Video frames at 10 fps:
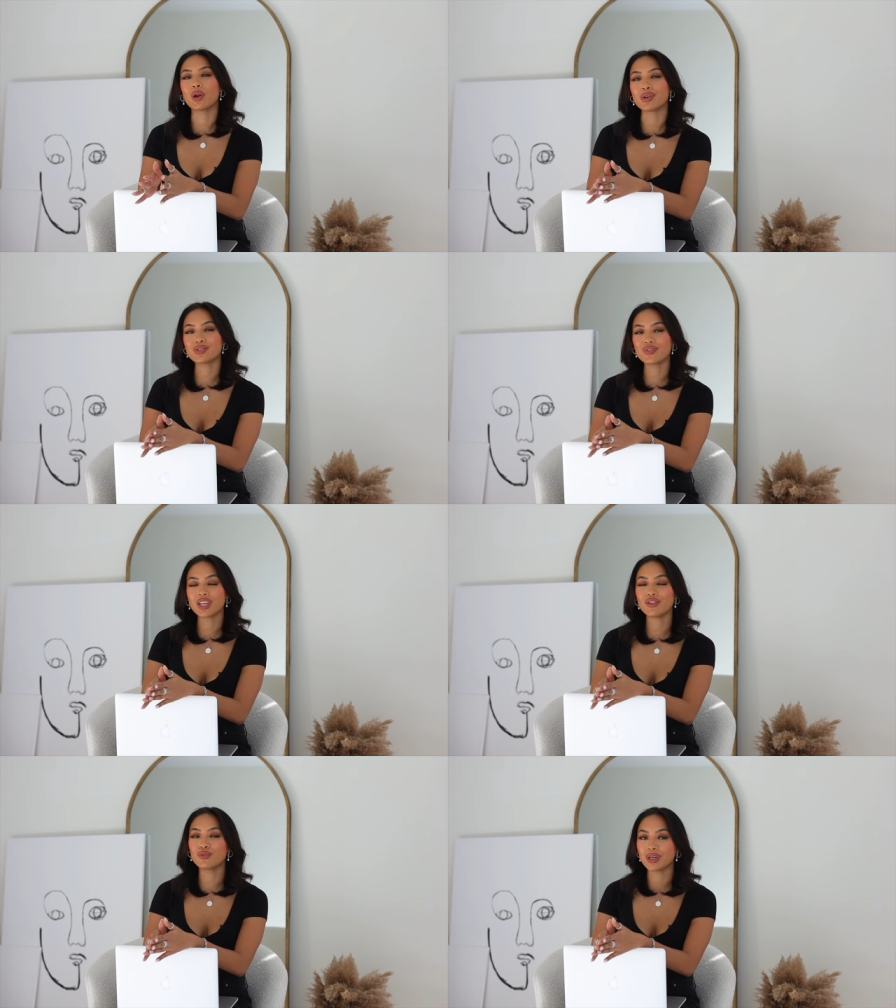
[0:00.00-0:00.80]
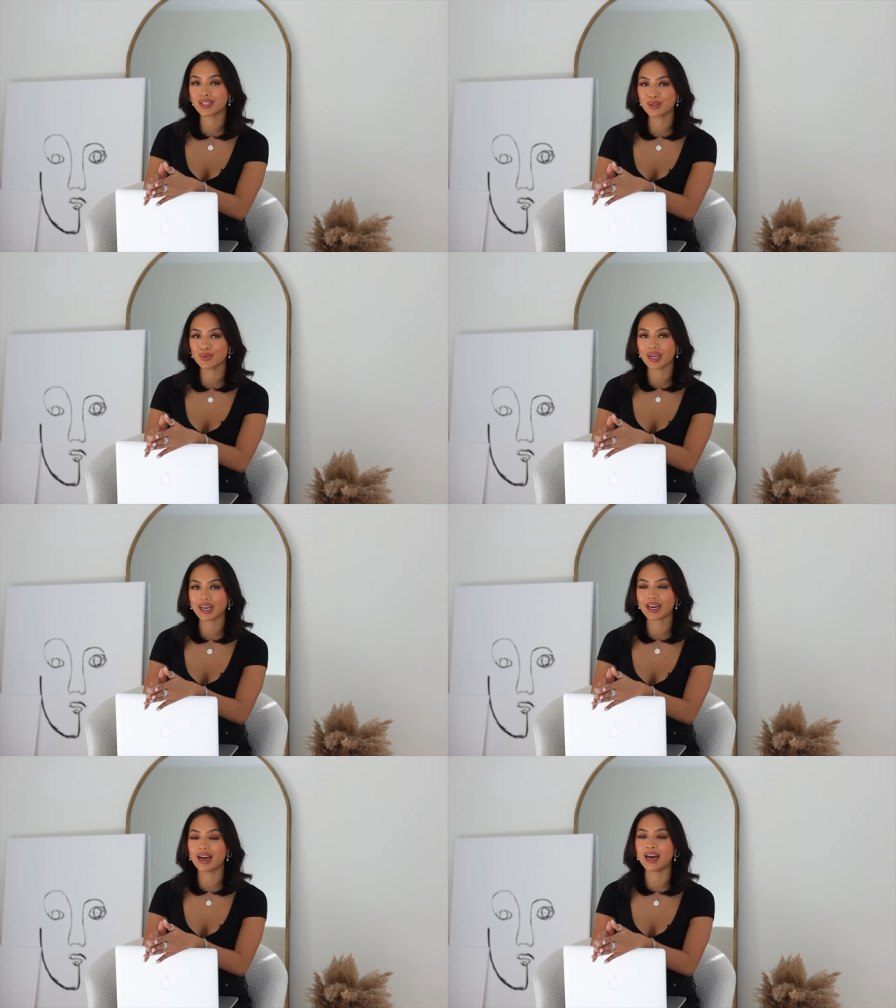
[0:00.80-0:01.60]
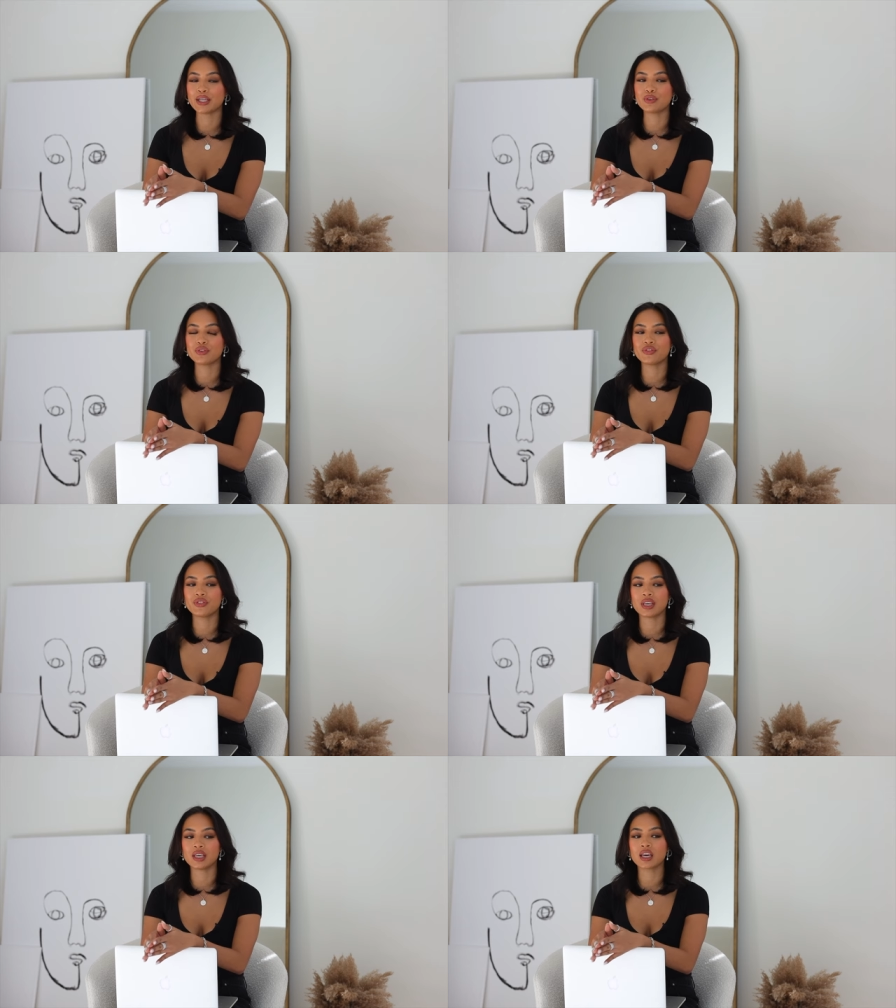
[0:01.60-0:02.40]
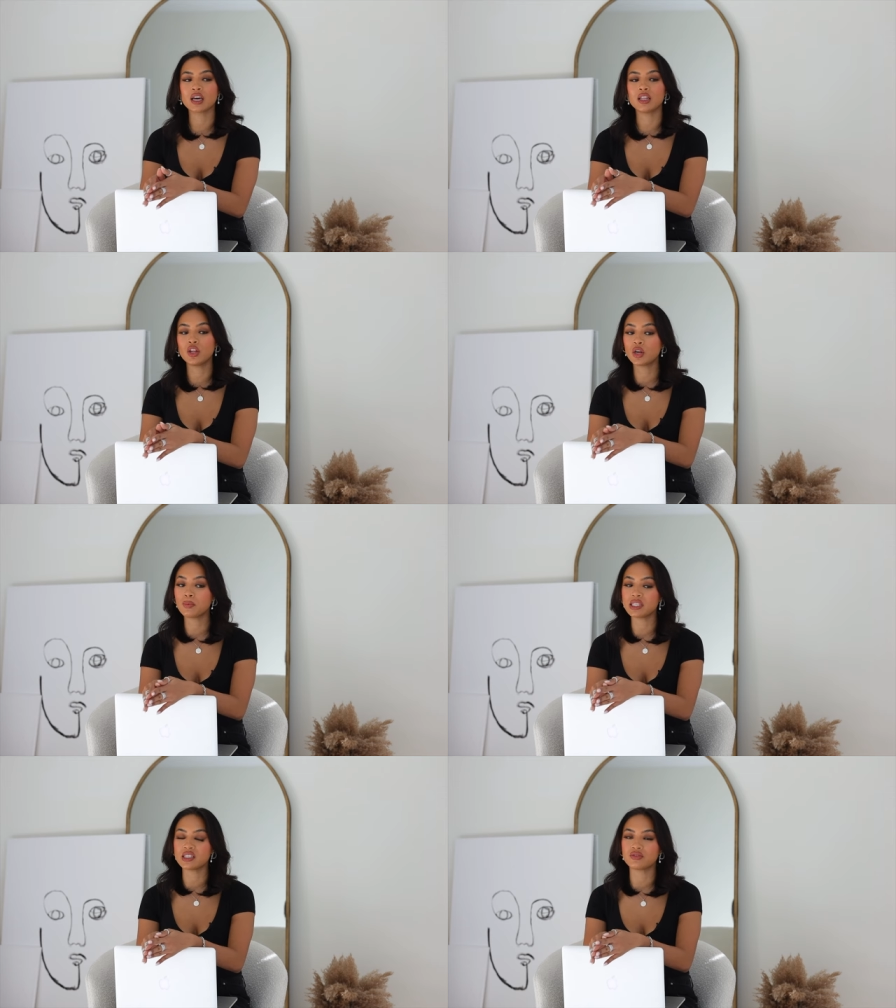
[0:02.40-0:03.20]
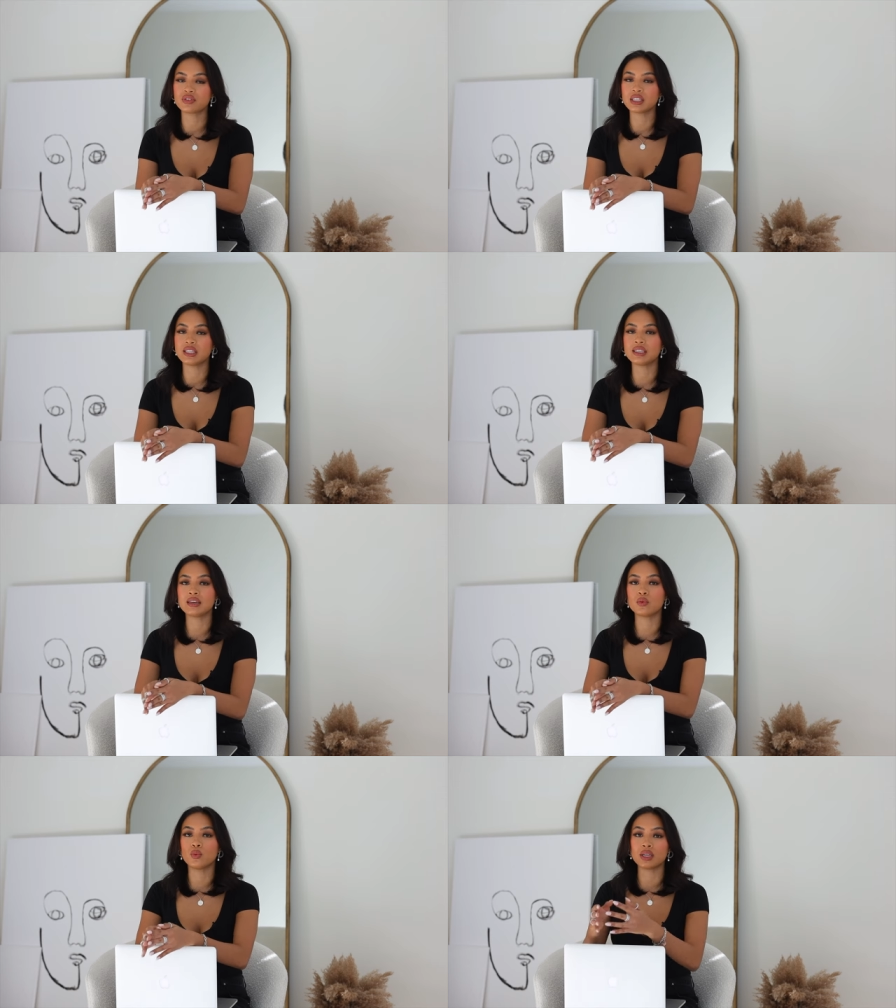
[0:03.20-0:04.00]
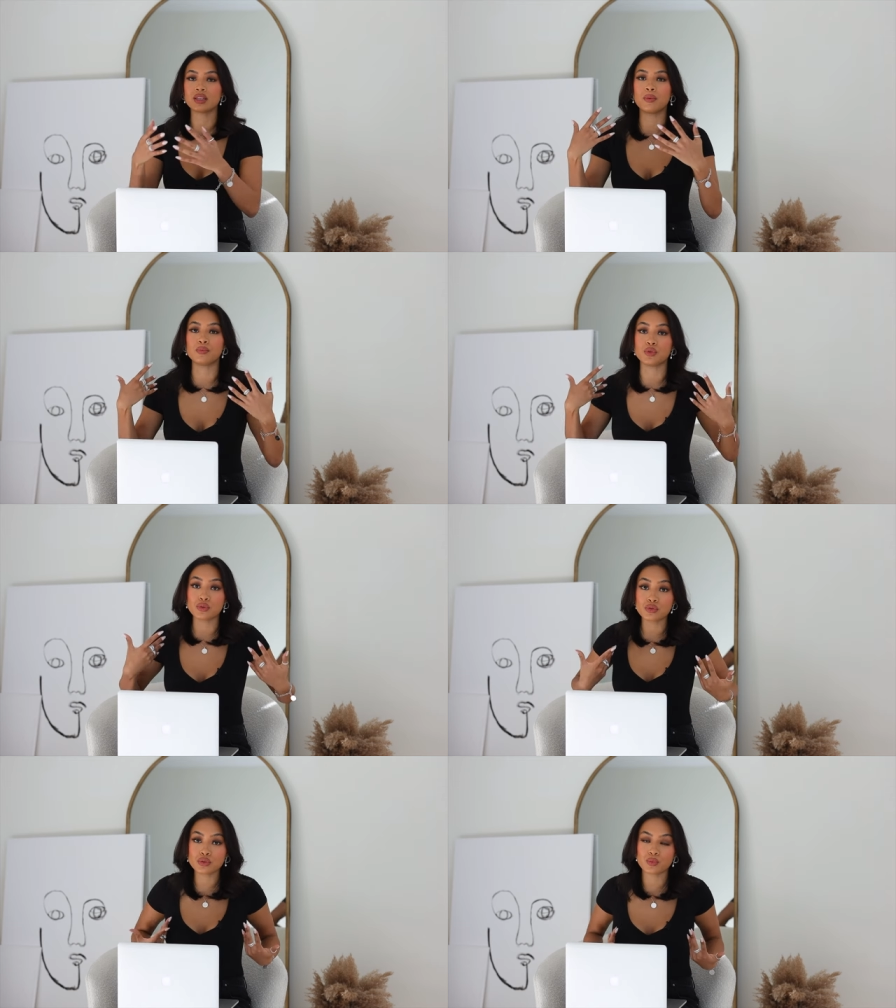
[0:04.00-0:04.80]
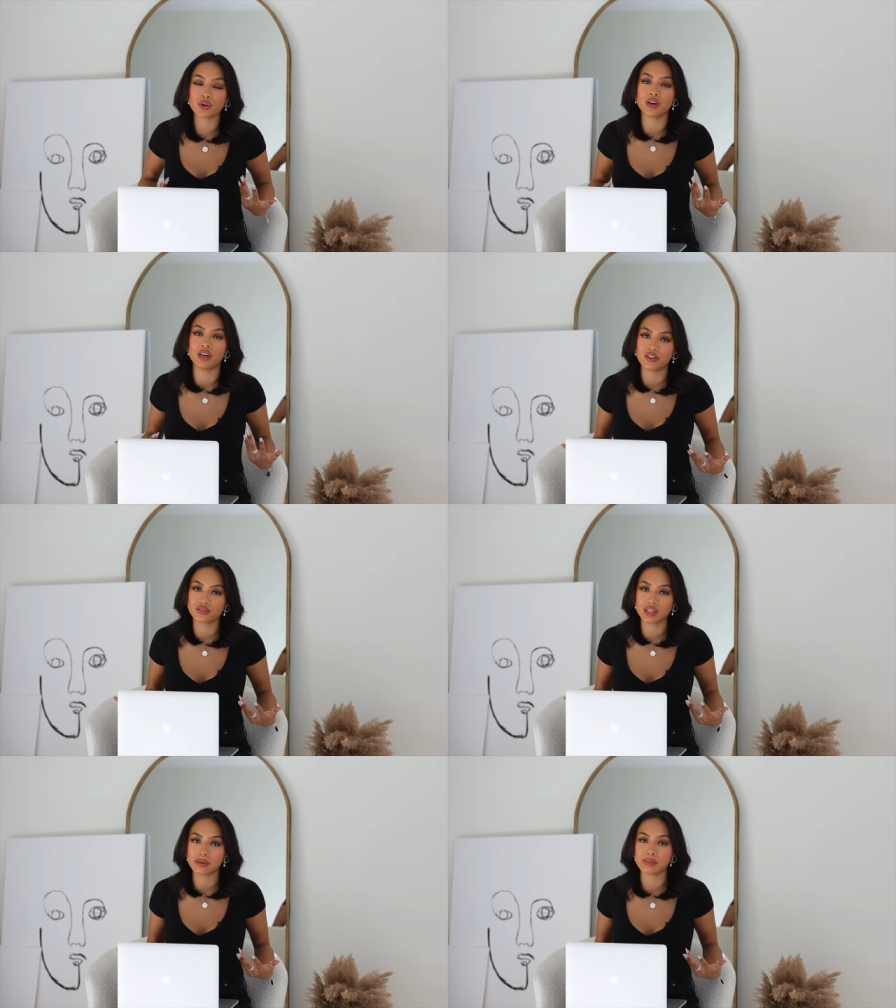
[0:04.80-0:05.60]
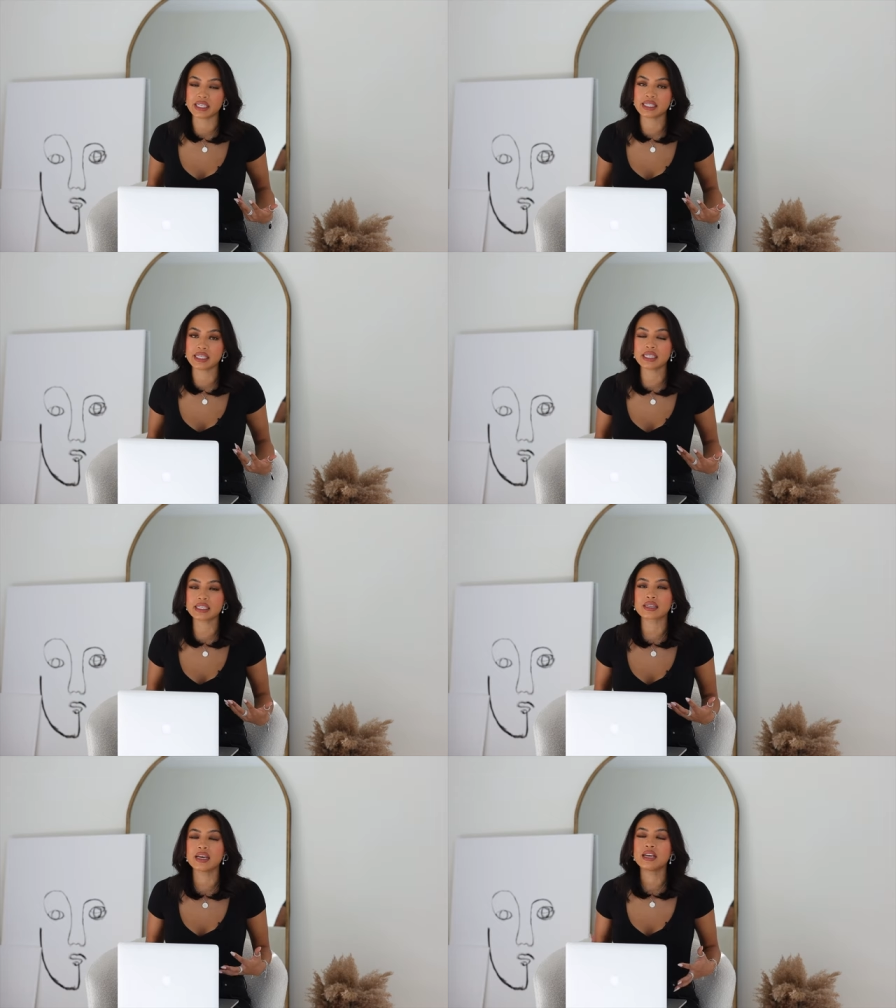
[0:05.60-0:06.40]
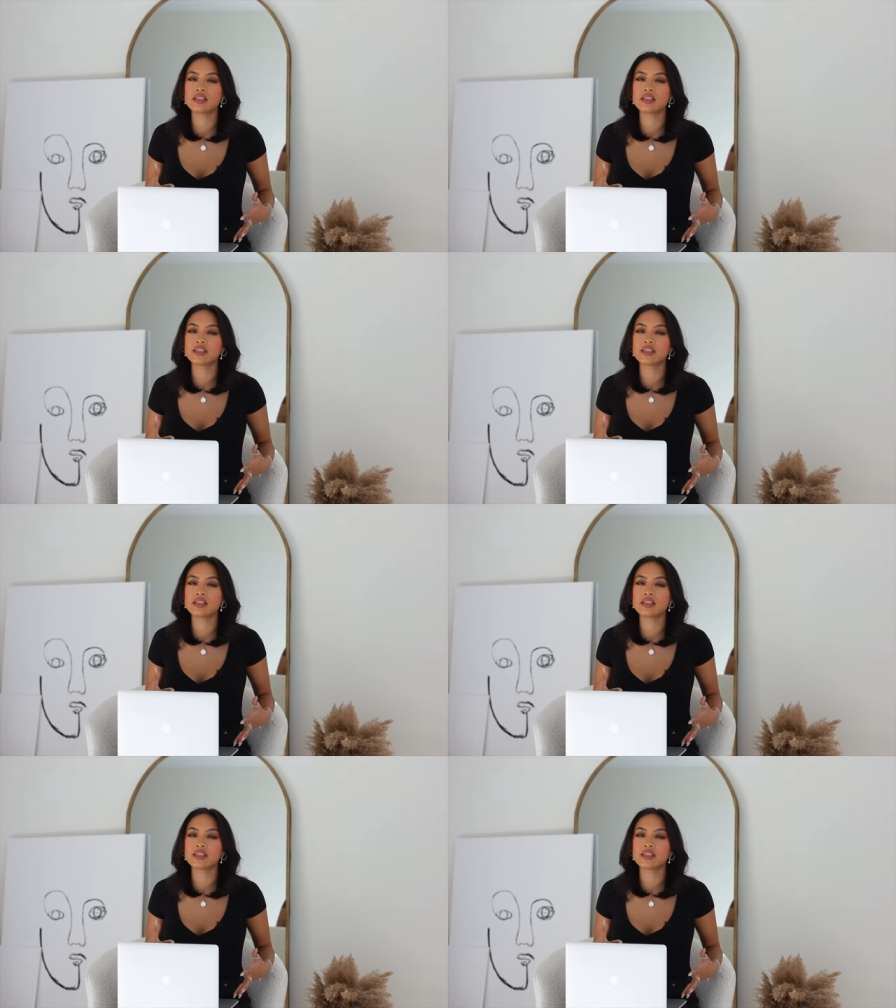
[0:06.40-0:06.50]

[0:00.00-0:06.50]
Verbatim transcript: I was thinking of what to wear. I had to think a little bit differently than what I'm used to wear on an everyday basis,